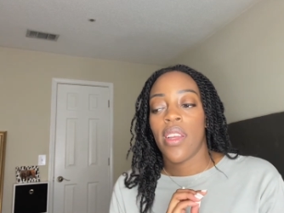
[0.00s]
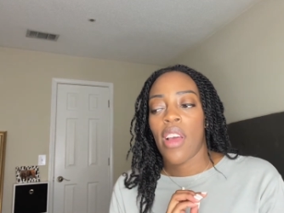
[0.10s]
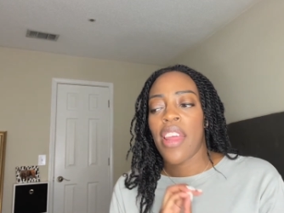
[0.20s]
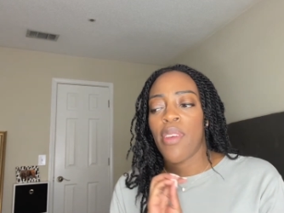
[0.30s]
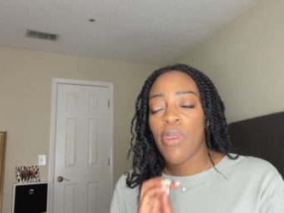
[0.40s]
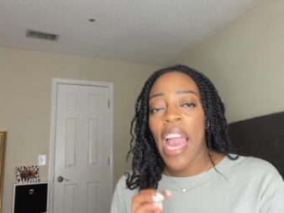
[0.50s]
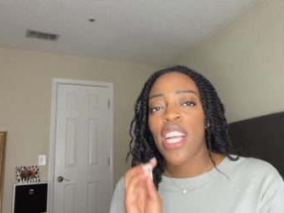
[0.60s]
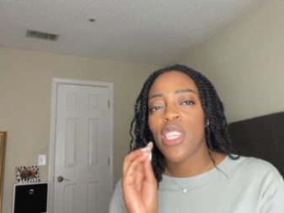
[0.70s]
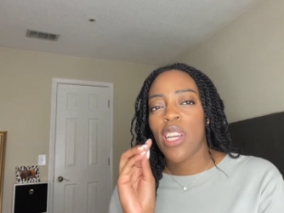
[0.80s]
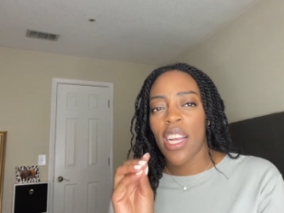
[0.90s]
I think we
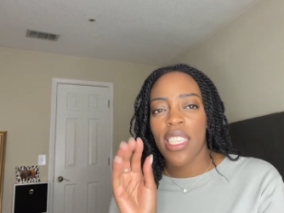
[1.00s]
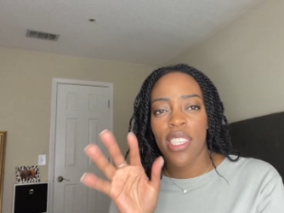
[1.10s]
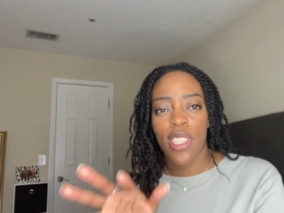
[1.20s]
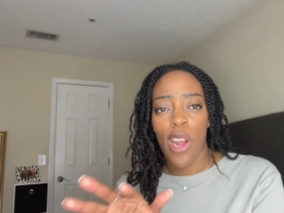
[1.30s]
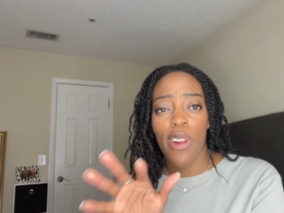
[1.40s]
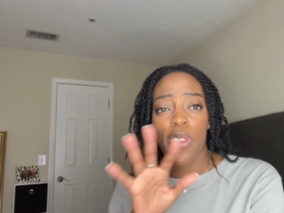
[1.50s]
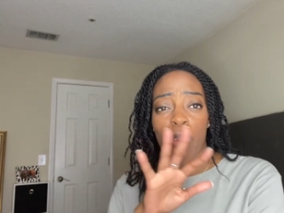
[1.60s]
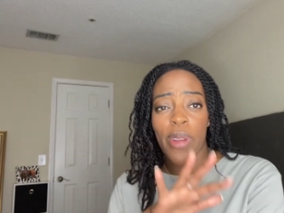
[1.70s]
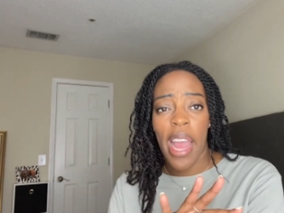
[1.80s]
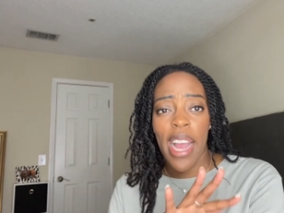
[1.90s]
actually got to start the
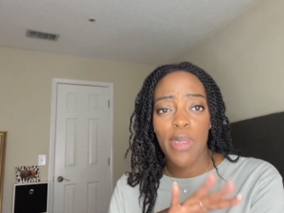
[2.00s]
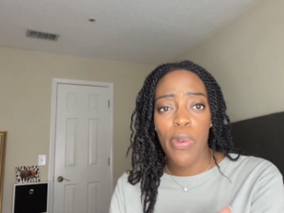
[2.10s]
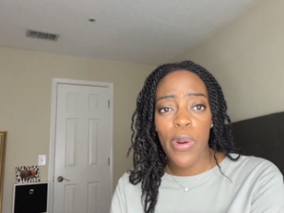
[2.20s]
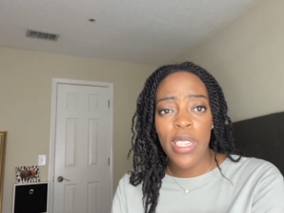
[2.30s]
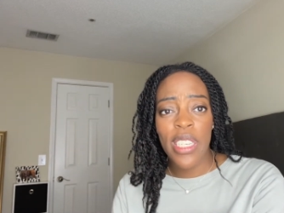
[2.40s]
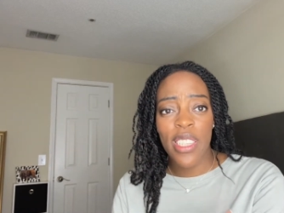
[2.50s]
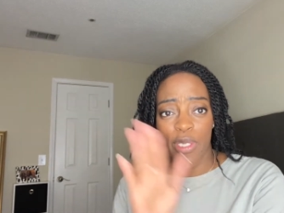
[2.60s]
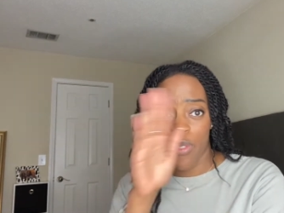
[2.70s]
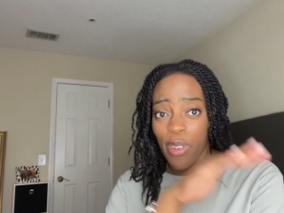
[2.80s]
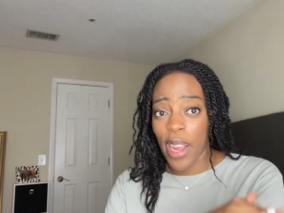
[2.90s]
React portion, the
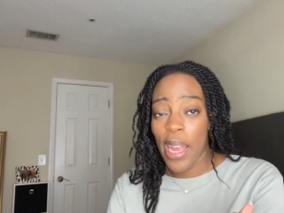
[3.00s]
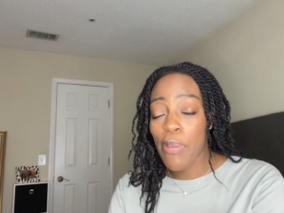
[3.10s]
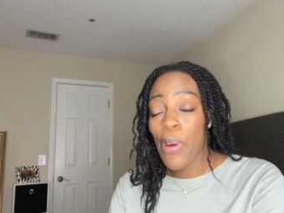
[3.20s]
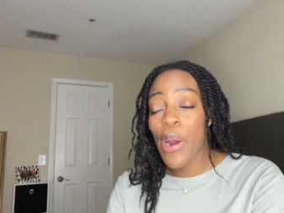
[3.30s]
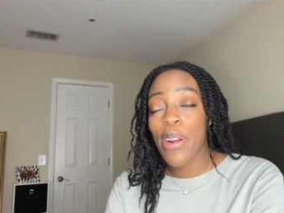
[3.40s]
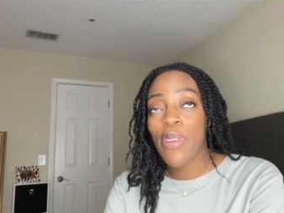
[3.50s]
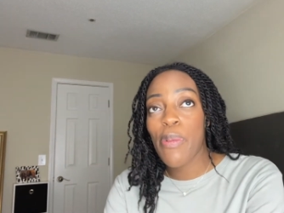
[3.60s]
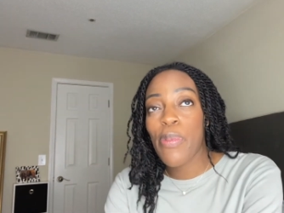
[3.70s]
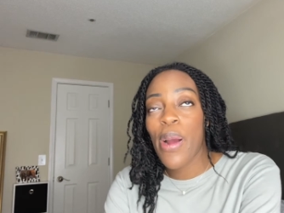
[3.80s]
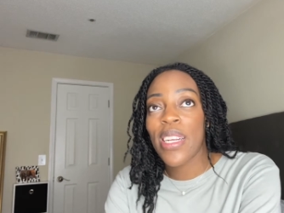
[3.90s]
front end part of our
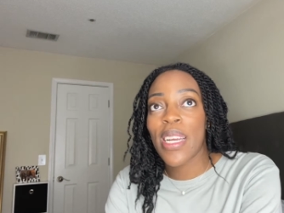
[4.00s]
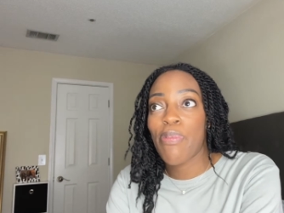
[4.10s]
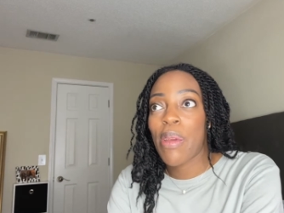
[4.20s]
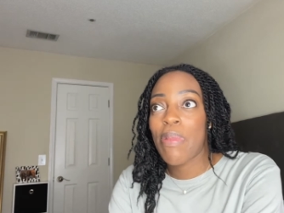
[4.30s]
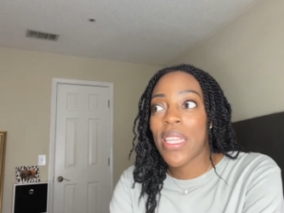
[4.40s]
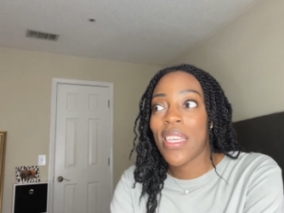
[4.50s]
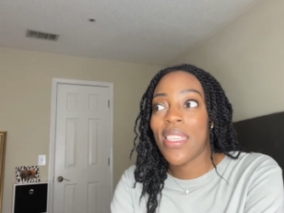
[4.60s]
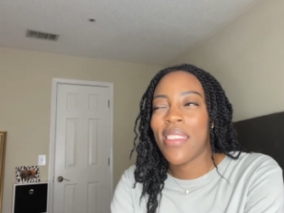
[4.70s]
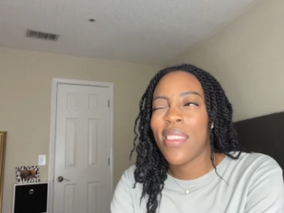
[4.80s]
project, maybe the